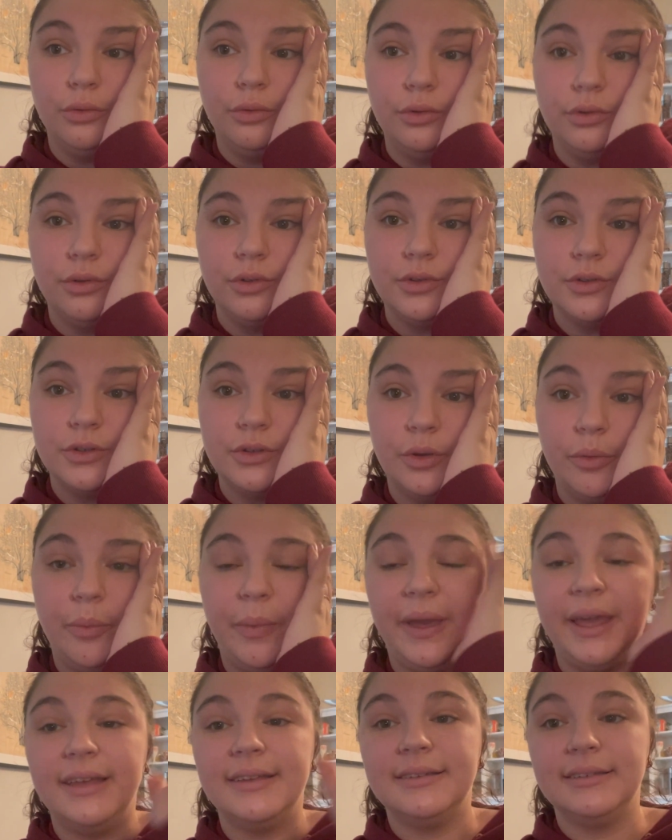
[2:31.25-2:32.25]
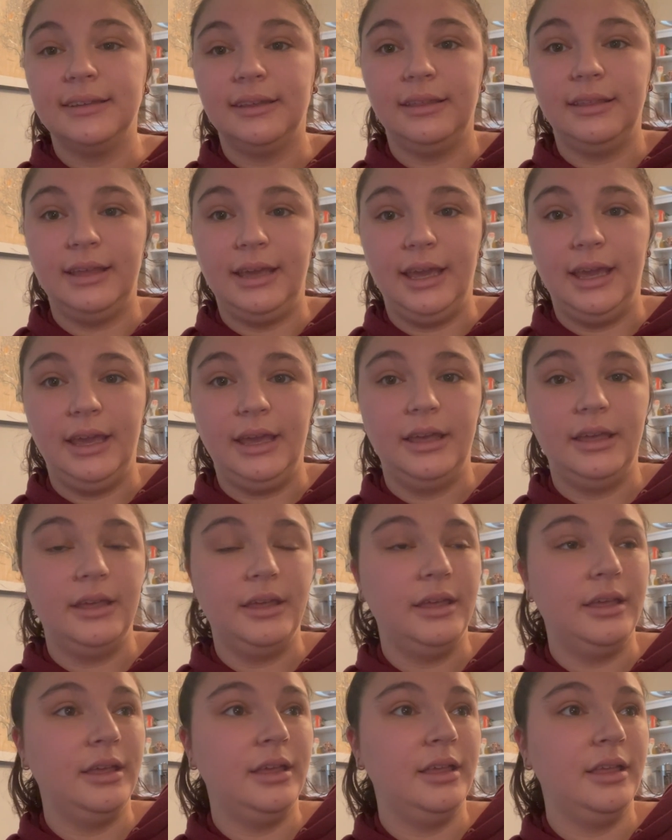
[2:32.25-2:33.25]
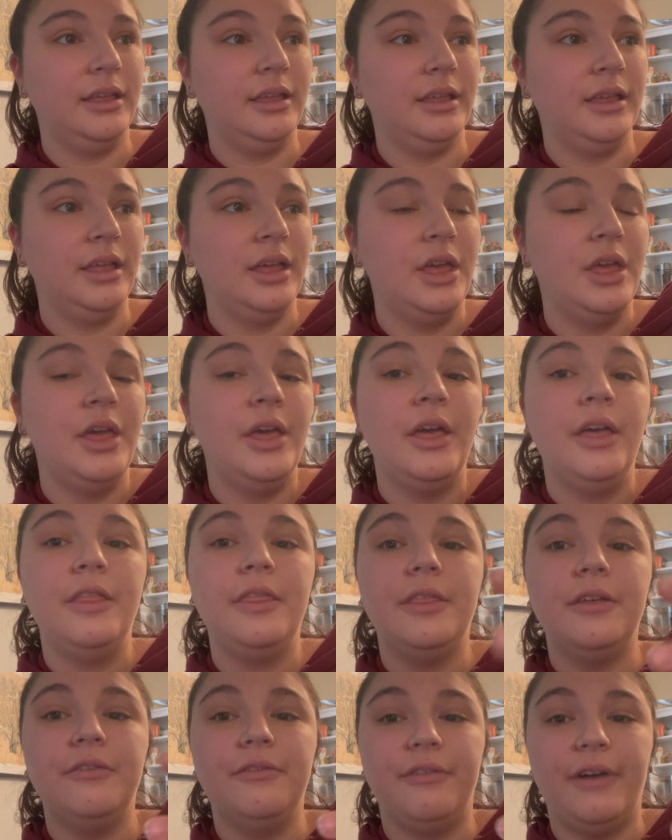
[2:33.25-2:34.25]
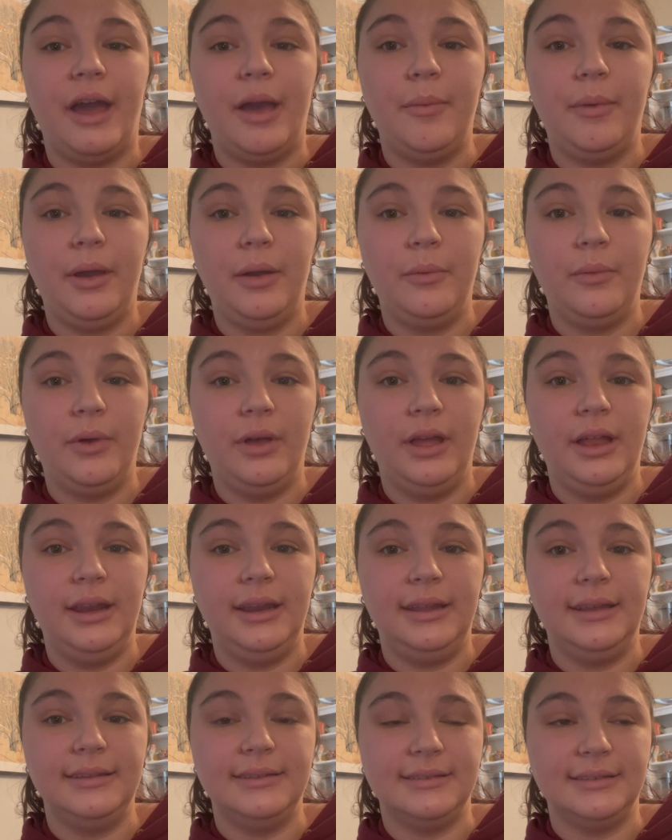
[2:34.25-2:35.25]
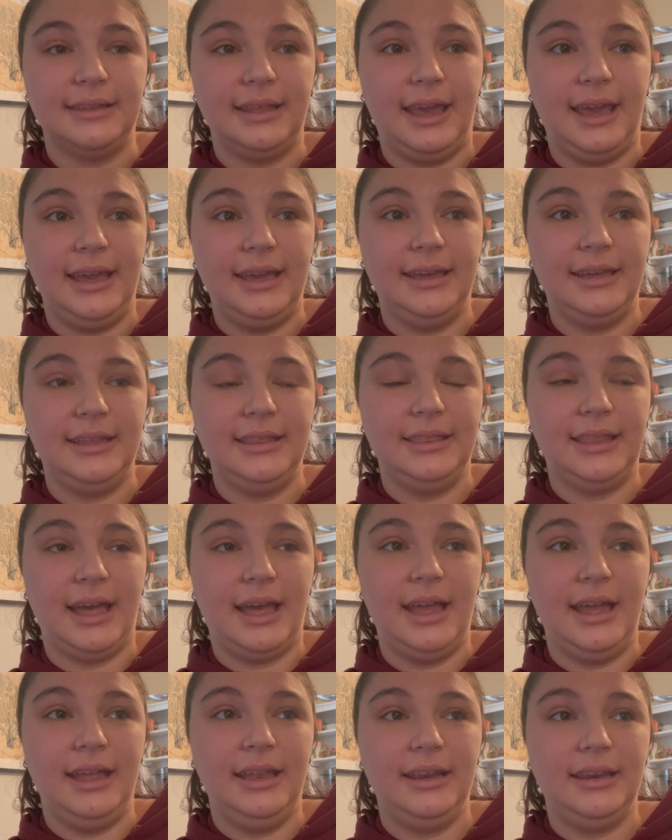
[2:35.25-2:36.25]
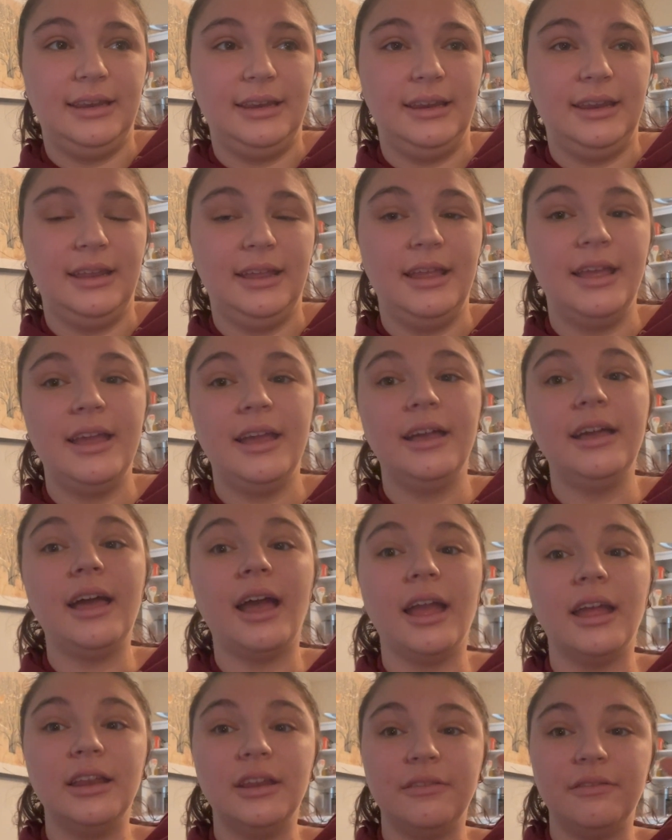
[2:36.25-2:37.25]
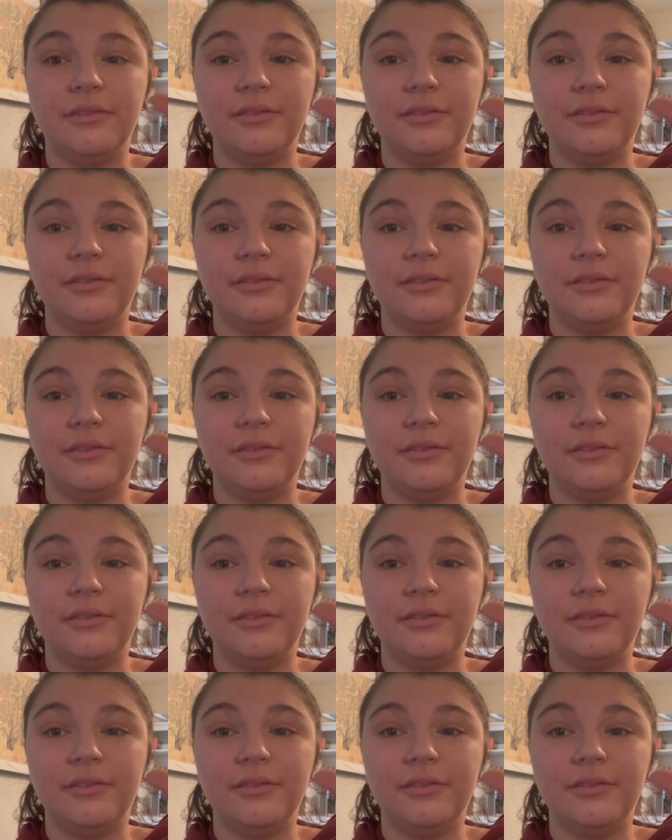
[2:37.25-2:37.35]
So basically, the vibe I want is like that kind of